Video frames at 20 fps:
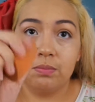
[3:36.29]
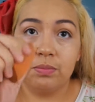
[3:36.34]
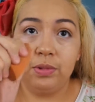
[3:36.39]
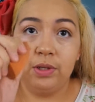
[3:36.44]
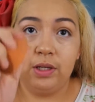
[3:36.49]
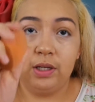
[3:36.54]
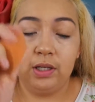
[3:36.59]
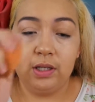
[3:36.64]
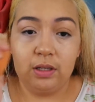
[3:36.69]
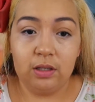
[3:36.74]

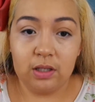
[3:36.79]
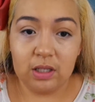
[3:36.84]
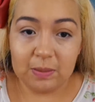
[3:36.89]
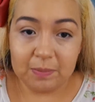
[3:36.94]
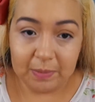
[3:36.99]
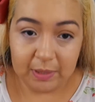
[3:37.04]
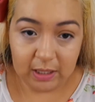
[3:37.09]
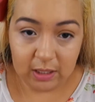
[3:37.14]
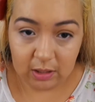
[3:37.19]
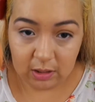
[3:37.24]
beauty
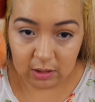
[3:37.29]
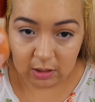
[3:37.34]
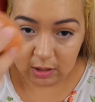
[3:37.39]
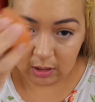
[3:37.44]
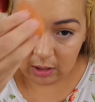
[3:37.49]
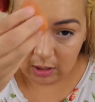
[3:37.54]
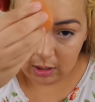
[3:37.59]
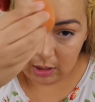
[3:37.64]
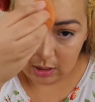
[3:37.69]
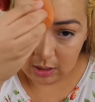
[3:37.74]
sponge
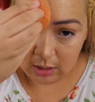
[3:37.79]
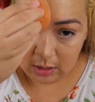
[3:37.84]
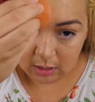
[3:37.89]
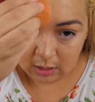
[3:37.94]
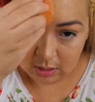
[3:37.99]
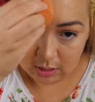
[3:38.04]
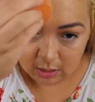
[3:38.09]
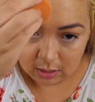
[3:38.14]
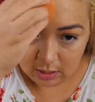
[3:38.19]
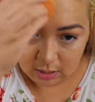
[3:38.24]
thing
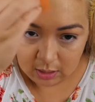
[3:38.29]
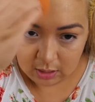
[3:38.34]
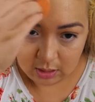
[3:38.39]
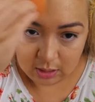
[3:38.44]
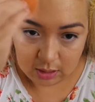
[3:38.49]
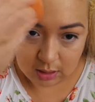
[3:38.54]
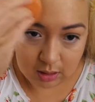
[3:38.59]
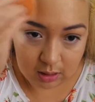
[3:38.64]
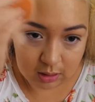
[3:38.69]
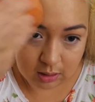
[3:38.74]

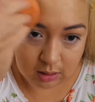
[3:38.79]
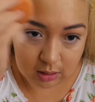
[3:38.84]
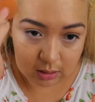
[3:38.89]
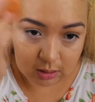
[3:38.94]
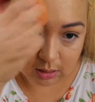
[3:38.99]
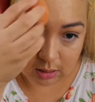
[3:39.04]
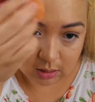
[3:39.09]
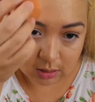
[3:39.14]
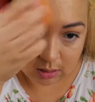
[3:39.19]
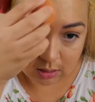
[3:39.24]
and
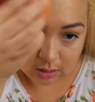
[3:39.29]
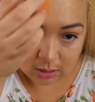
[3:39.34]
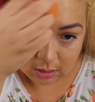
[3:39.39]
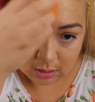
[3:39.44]
just